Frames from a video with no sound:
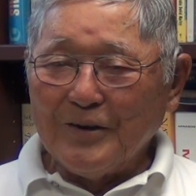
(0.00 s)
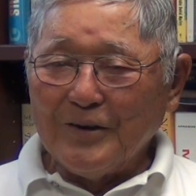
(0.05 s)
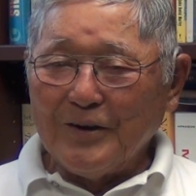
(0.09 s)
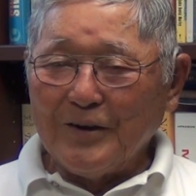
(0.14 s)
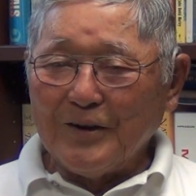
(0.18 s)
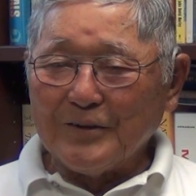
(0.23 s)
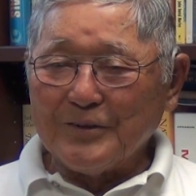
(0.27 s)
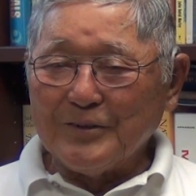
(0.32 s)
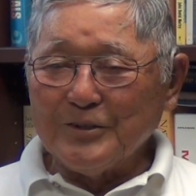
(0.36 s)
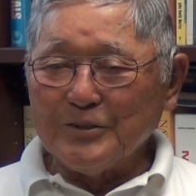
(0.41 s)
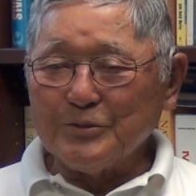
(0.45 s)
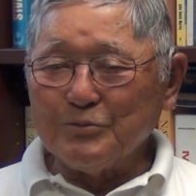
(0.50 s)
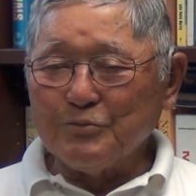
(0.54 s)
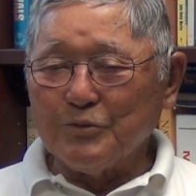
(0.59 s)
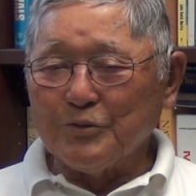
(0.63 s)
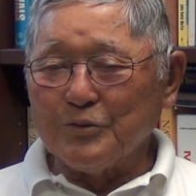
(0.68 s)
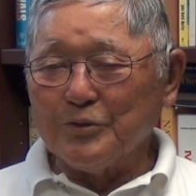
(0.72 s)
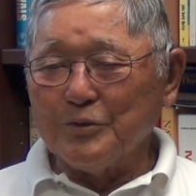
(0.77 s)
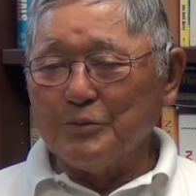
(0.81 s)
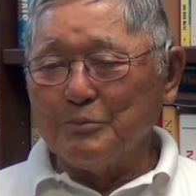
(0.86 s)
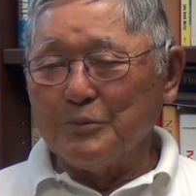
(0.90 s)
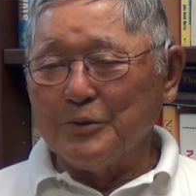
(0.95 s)
I guess
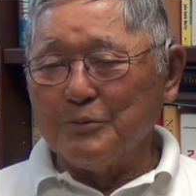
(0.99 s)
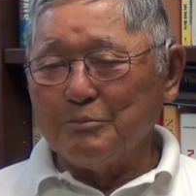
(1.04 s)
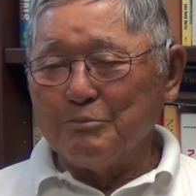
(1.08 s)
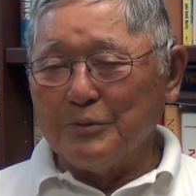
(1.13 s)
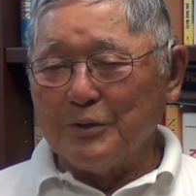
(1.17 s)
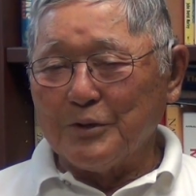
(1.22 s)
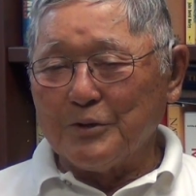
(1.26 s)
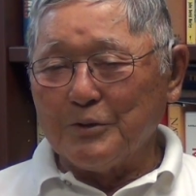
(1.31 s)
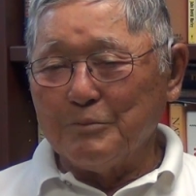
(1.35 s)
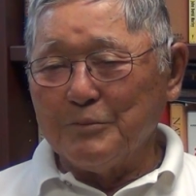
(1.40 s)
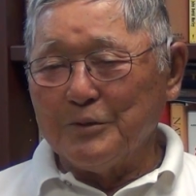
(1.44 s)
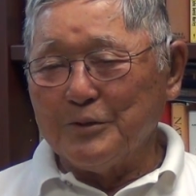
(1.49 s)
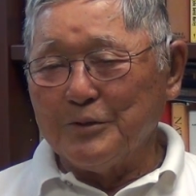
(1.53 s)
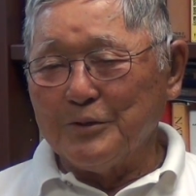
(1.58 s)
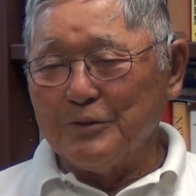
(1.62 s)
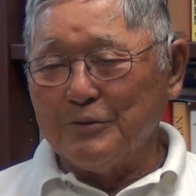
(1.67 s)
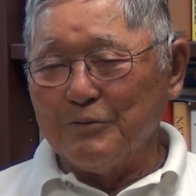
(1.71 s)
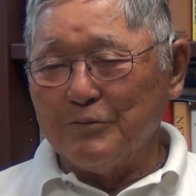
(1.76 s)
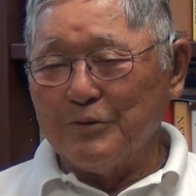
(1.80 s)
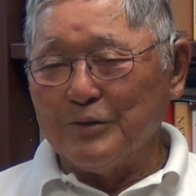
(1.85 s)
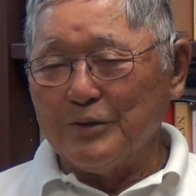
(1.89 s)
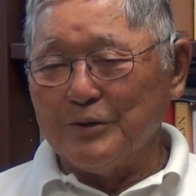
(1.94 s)
for the betterment
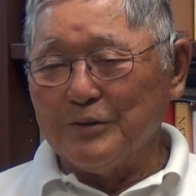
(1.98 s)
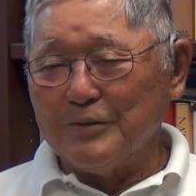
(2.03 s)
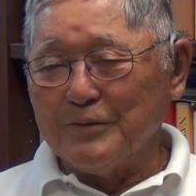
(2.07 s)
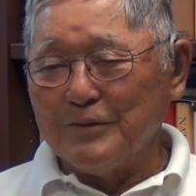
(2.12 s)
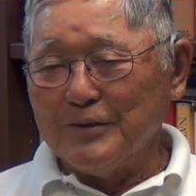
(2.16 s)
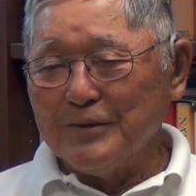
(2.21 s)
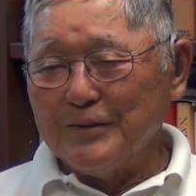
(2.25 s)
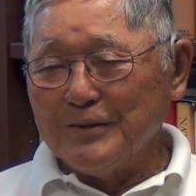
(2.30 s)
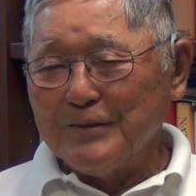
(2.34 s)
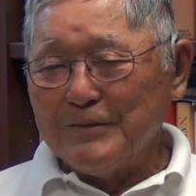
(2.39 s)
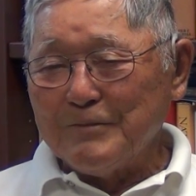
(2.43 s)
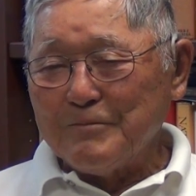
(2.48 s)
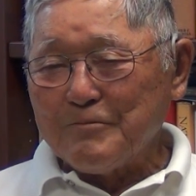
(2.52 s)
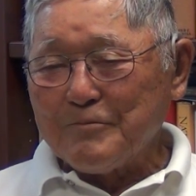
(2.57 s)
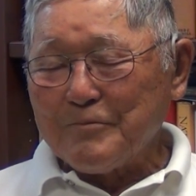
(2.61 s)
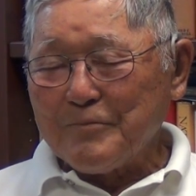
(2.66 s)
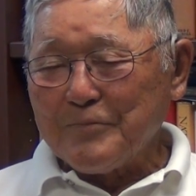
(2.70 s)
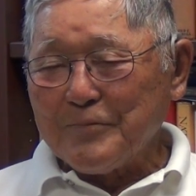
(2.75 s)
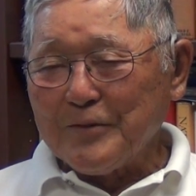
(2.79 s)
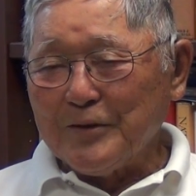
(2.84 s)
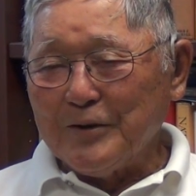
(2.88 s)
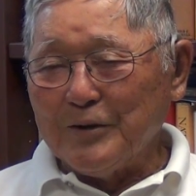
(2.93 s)
of
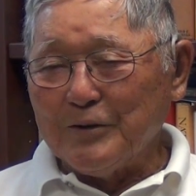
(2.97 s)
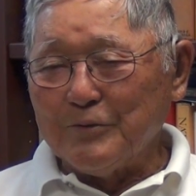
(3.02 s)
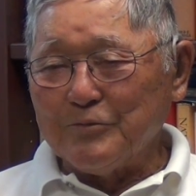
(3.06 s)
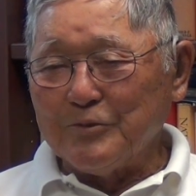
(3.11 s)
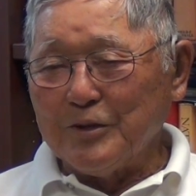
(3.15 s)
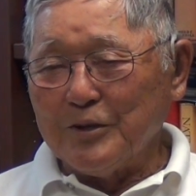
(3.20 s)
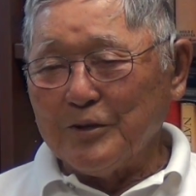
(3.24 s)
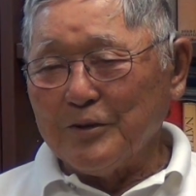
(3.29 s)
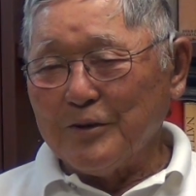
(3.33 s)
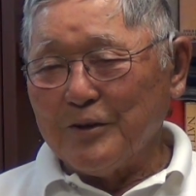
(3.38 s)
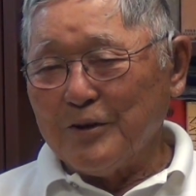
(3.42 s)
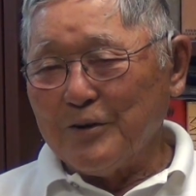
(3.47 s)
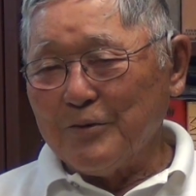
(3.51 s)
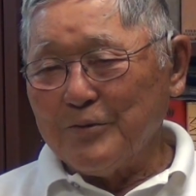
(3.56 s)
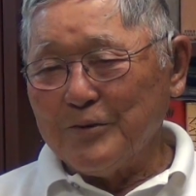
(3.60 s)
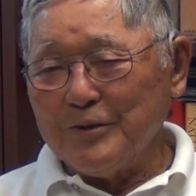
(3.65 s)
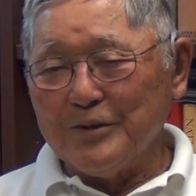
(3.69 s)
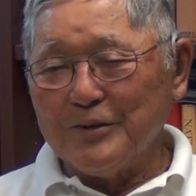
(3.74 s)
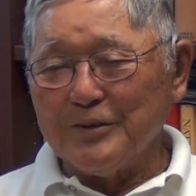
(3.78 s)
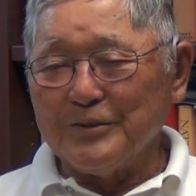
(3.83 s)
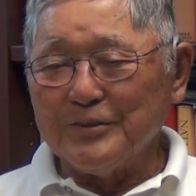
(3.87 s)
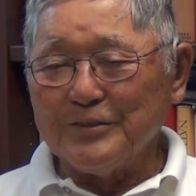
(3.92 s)
the
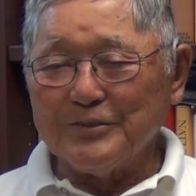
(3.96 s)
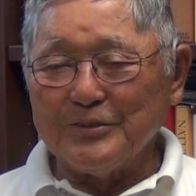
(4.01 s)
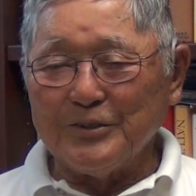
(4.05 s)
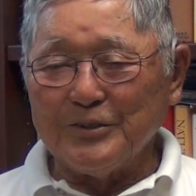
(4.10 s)
area.